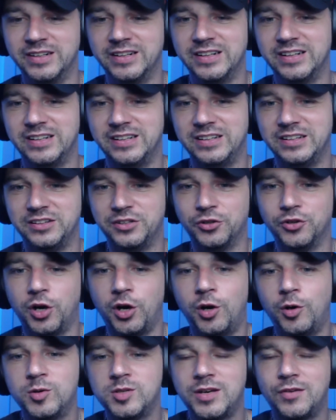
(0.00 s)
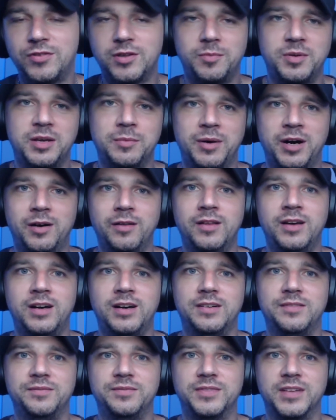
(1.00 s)
it don't always have to be about
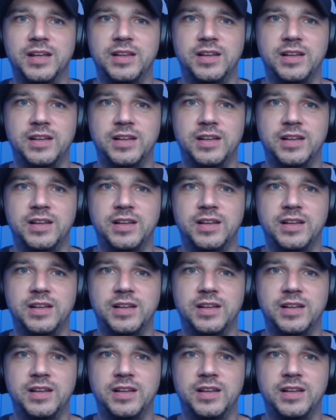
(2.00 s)
that.